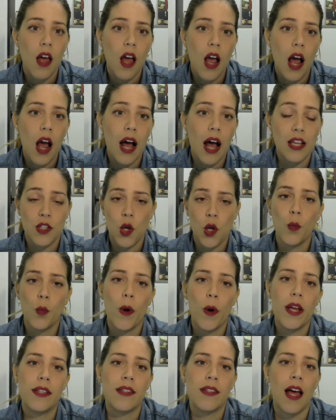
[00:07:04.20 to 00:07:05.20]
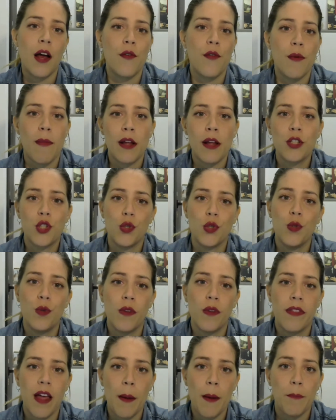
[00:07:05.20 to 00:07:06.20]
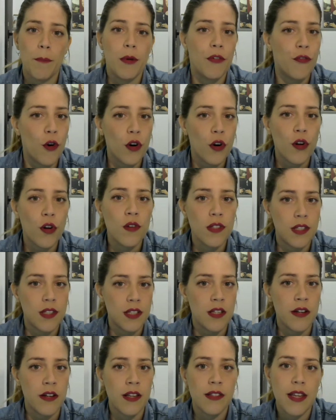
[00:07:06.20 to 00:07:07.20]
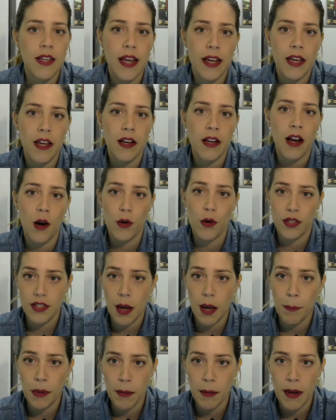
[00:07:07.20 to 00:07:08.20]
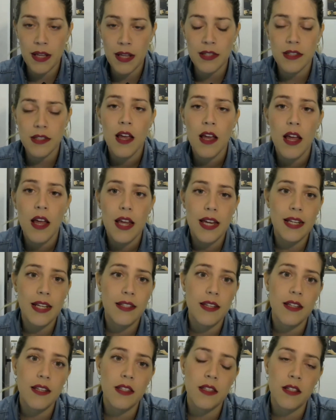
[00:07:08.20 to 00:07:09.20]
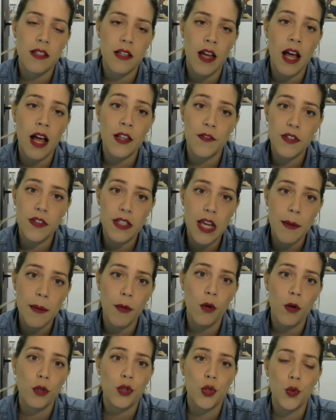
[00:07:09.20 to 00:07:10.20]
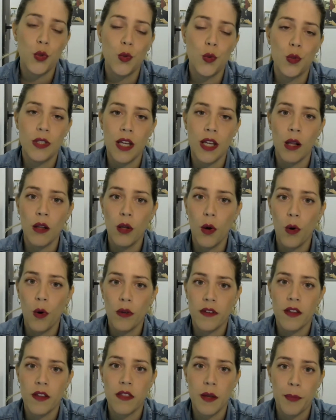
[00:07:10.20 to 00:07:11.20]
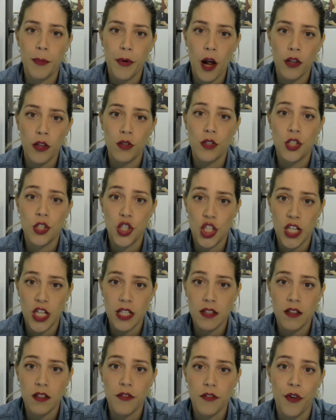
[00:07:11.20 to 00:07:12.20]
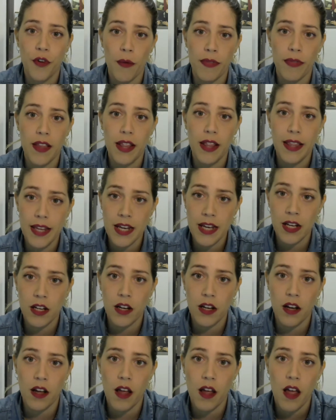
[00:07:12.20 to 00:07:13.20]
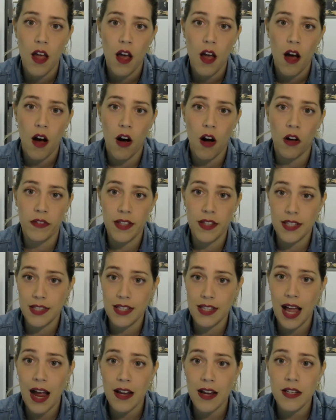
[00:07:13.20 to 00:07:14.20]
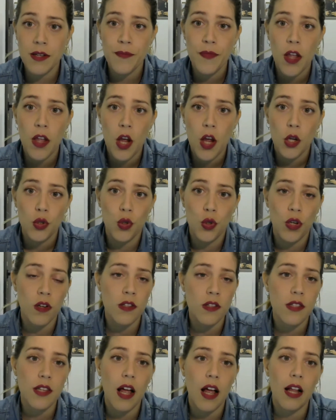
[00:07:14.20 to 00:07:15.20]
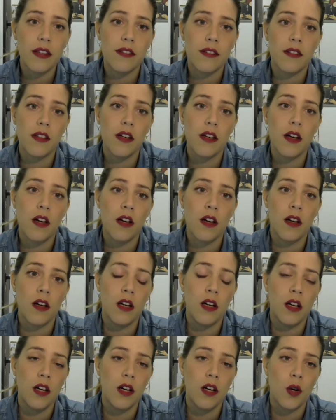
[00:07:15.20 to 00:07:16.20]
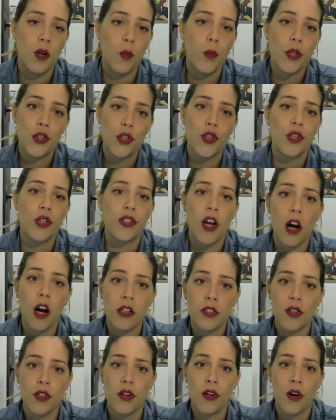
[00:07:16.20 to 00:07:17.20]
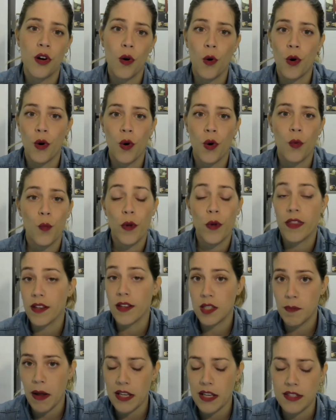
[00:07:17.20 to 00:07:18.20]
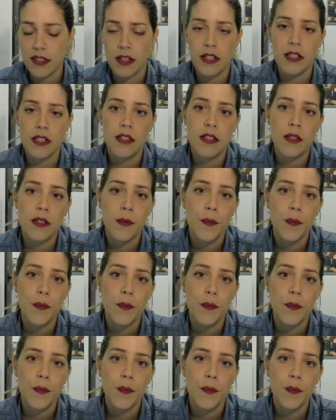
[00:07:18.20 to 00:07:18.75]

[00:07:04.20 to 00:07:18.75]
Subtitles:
As always, I remind you that before considering taking our supplements, it is advisable to download the product sheet from the link on the slide to consult with your doctor or with a specialist.